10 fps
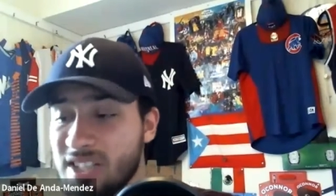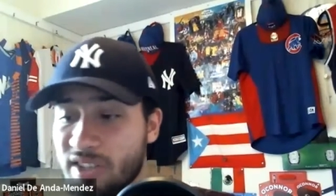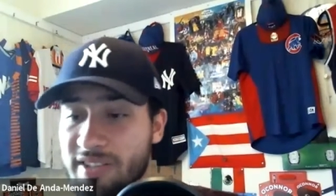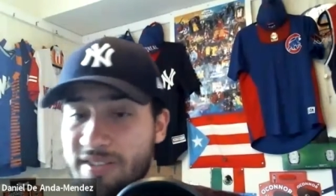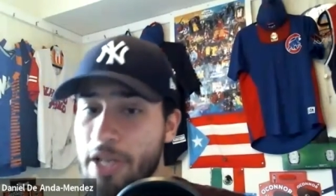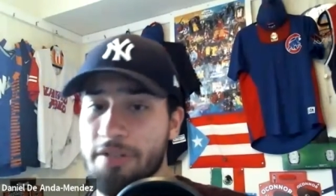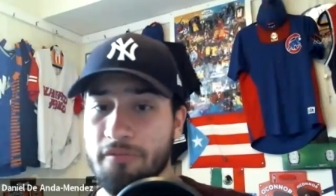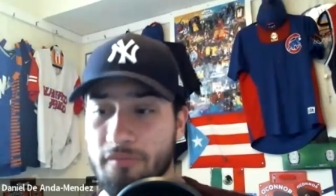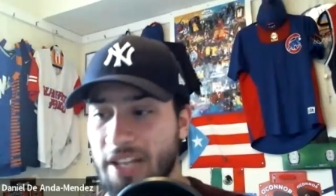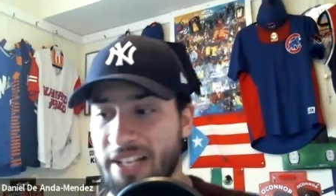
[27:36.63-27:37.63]
It's done.
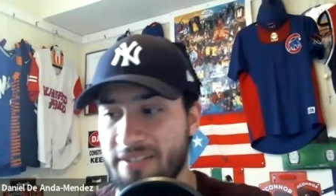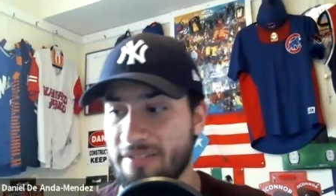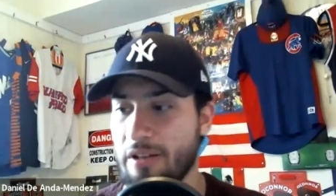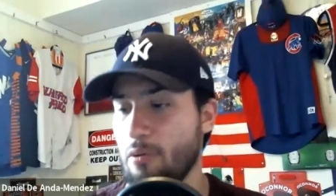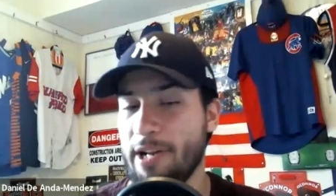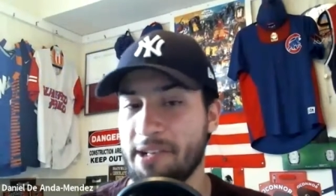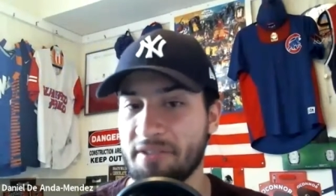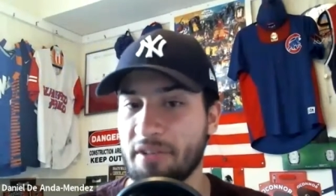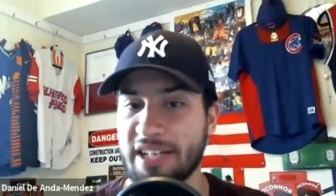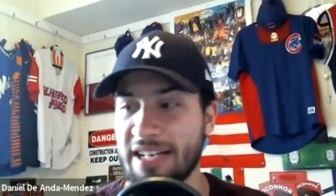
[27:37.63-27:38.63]
What else
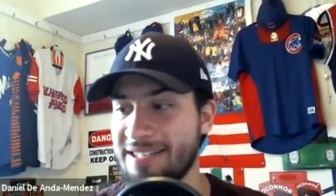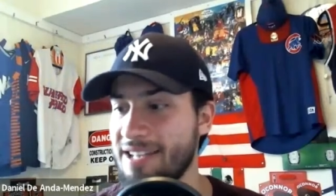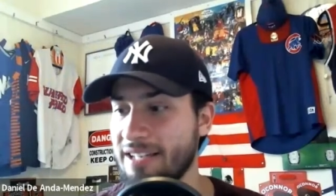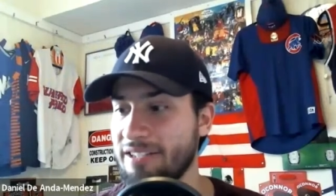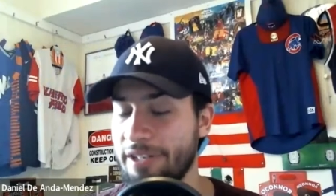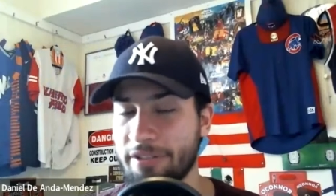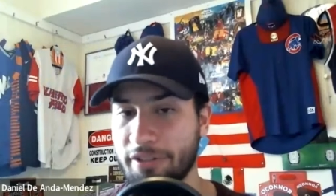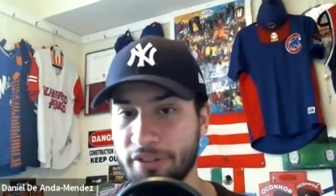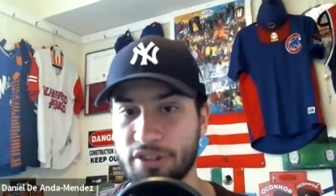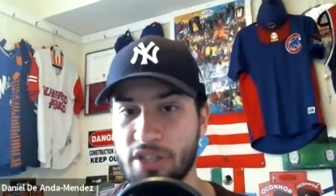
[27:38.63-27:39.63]
do I gotta say? Clayton
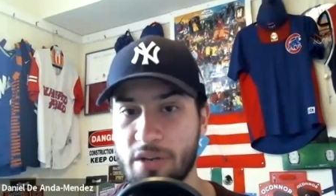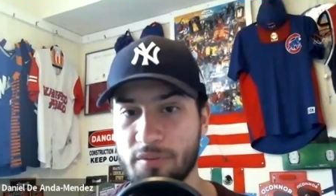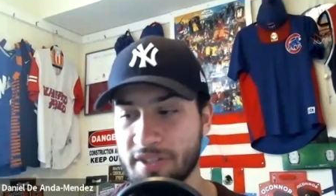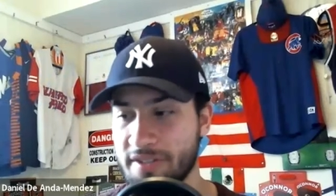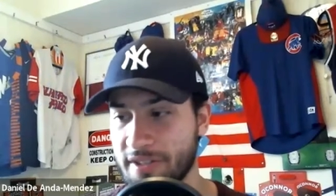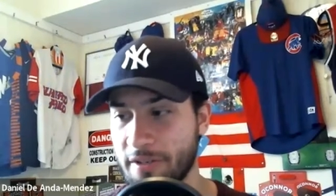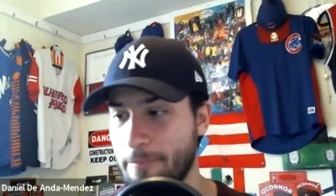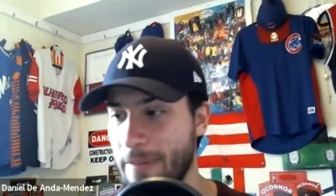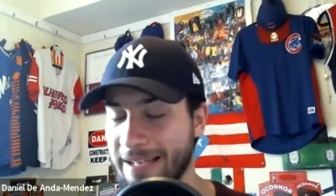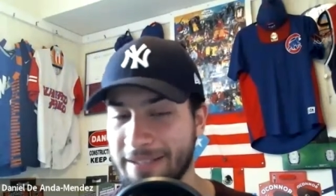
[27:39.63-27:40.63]
Kershaw was considered
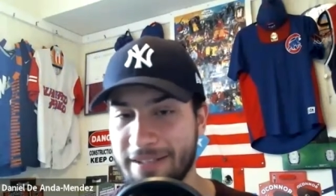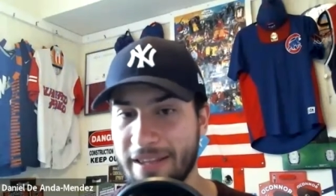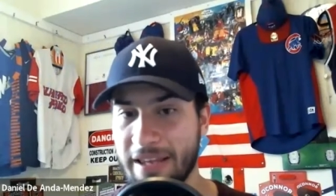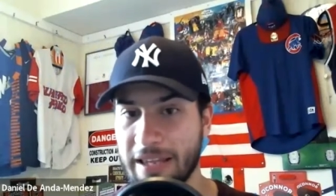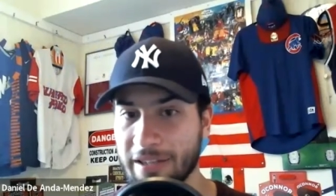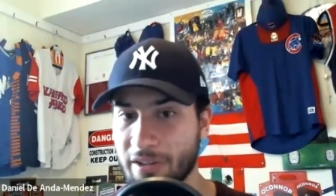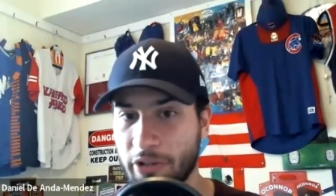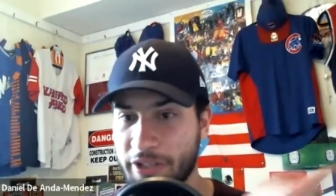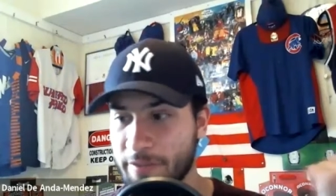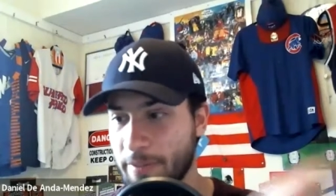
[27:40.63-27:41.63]
back in the day like the
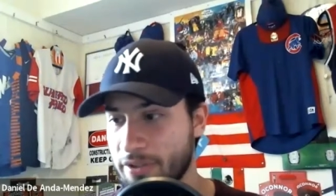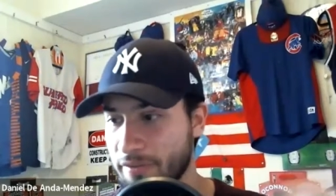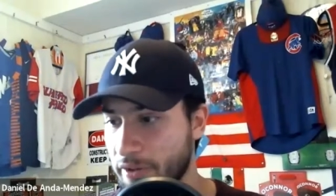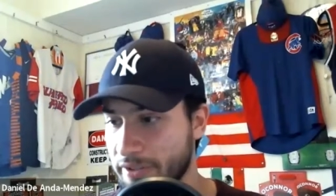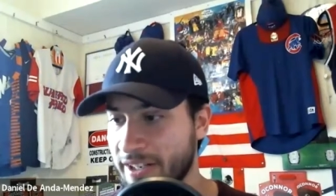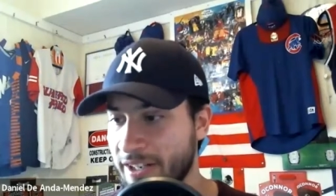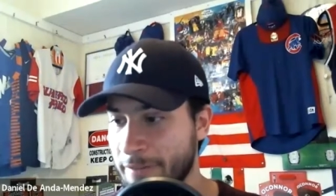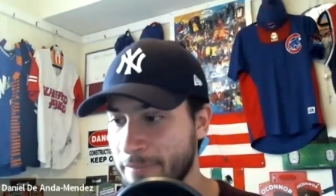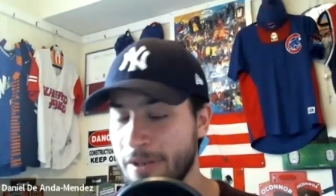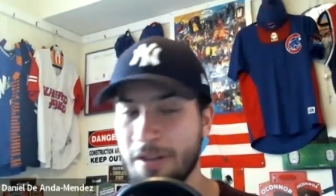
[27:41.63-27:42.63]
greatest pitcher of all time.